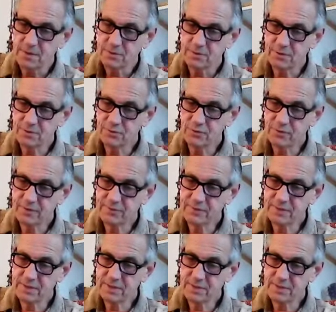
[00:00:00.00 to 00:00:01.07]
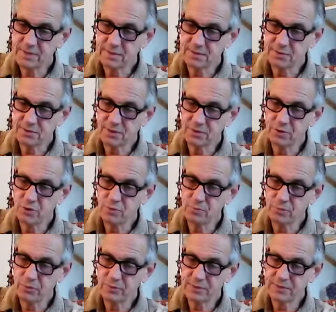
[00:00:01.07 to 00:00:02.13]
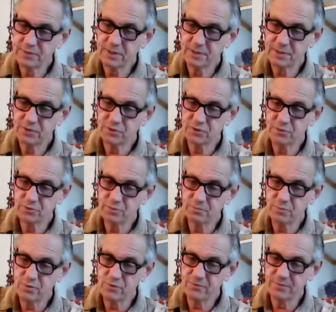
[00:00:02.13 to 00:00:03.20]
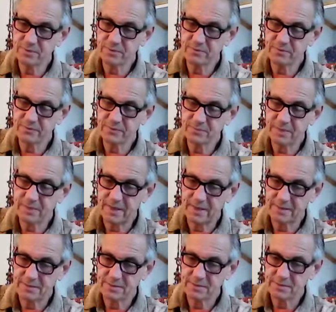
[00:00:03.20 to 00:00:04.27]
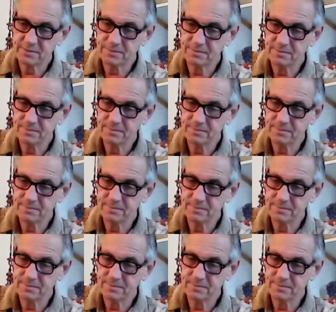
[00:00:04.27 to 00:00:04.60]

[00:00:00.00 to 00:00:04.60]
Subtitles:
Those who have seen this are no more attached to the movement of the past,